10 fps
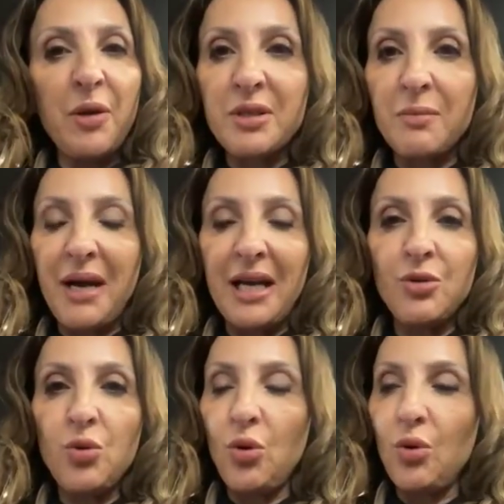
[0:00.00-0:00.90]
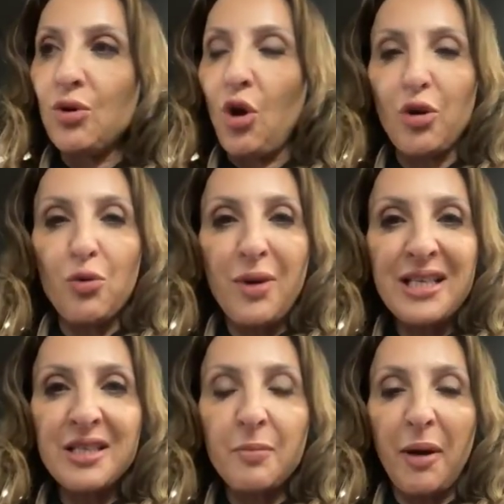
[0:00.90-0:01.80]
there was a man who got
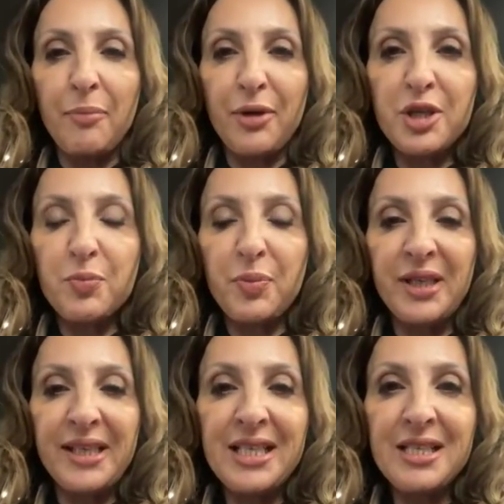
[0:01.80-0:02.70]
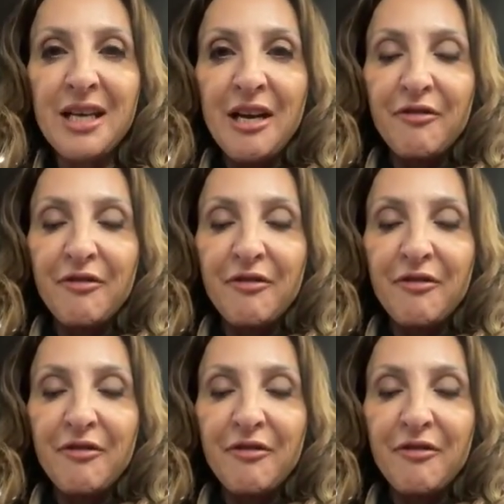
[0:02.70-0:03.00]
arrested by British police